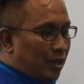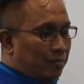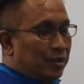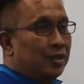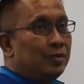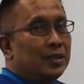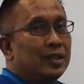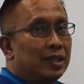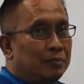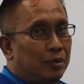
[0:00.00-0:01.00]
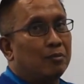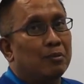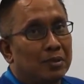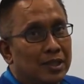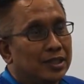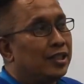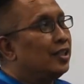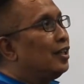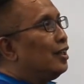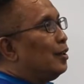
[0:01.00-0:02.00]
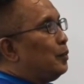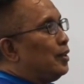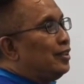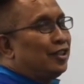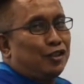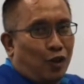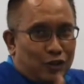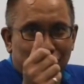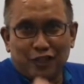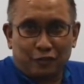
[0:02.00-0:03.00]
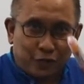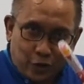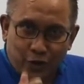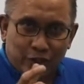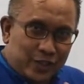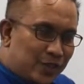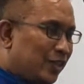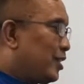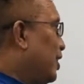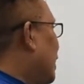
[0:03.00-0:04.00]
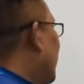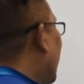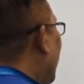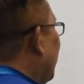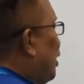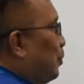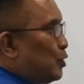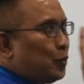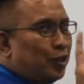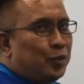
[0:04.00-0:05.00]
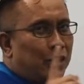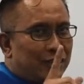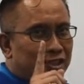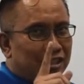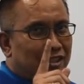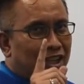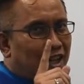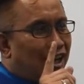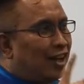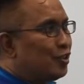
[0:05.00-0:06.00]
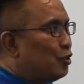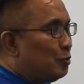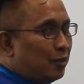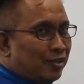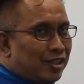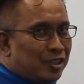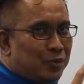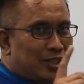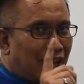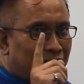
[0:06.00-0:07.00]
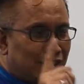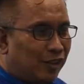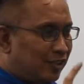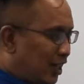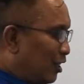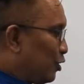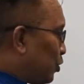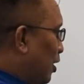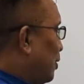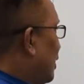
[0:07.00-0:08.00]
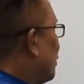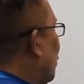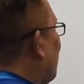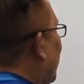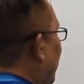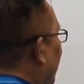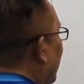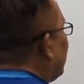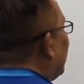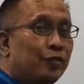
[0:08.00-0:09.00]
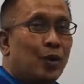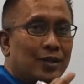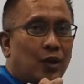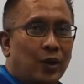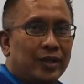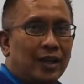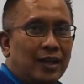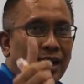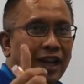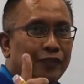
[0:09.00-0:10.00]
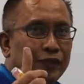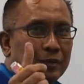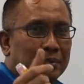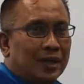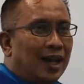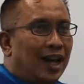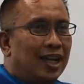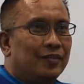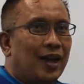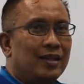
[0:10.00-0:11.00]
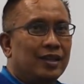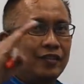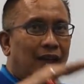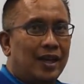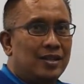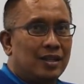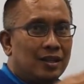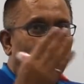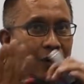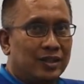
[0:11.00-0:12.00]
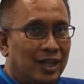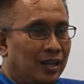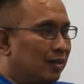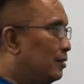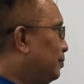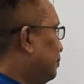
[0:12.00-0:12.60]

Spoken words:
chapter we did probability, we did tossing of coins, and there was one question that I asked you about this which I did not tell you. So now let's go back again. One coin, I flip, I either have head or tail.